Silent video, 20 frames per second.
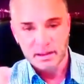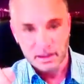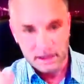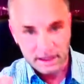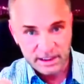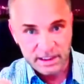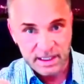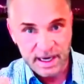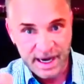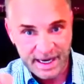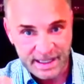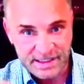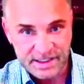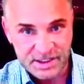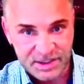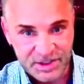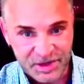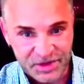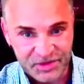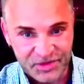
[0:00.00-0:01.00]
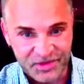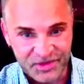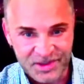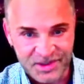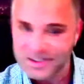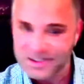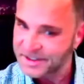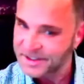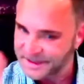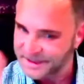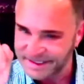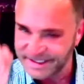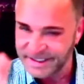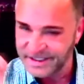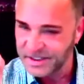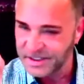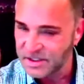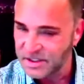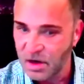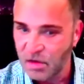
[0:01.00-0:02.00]
the leader has to go first because
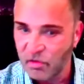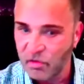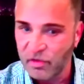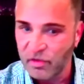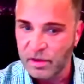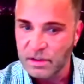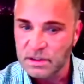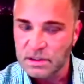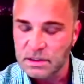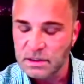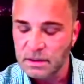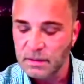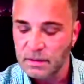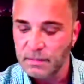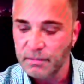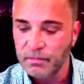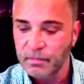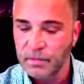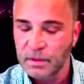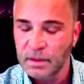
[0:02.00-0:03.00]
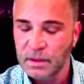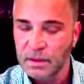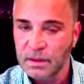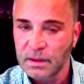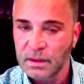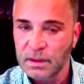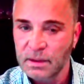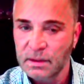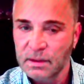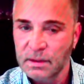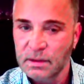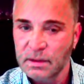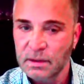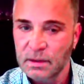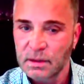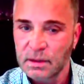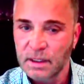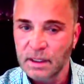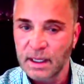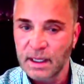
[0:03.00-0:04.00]
leaders go first.
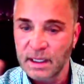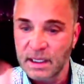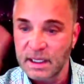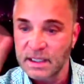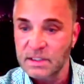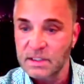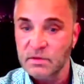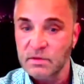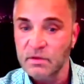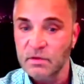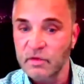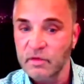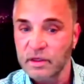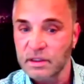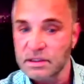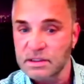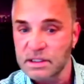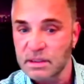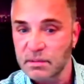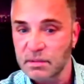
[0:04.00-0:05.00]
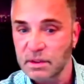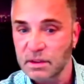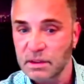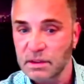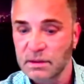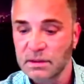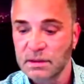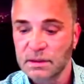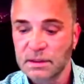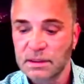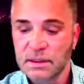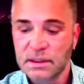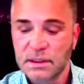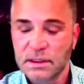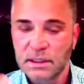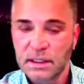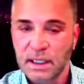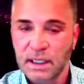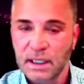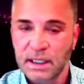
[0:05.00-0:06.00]
And he had to reveal something.
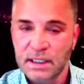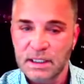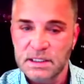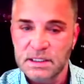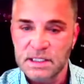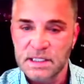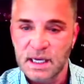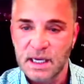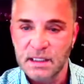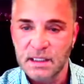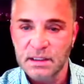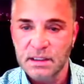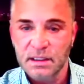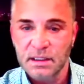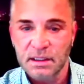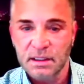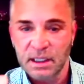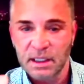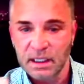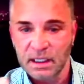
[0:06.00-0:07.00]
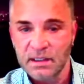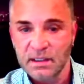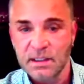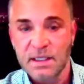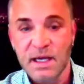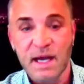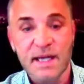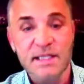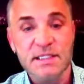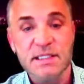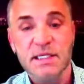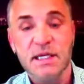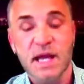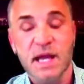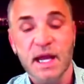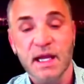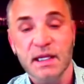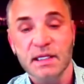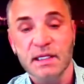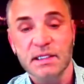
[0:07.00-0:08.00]
And he said, in the
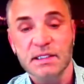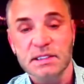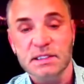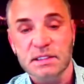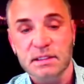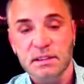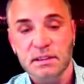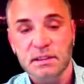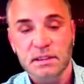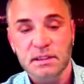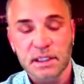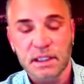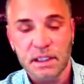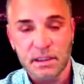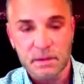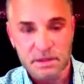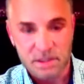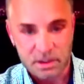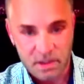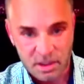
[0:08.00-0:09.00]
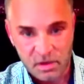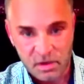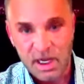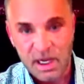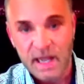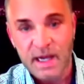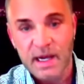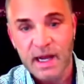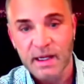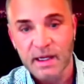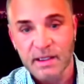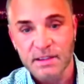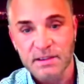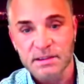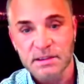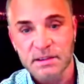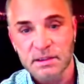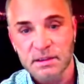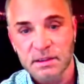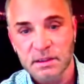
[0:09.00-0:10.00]
1980s, he was a cocaine addict.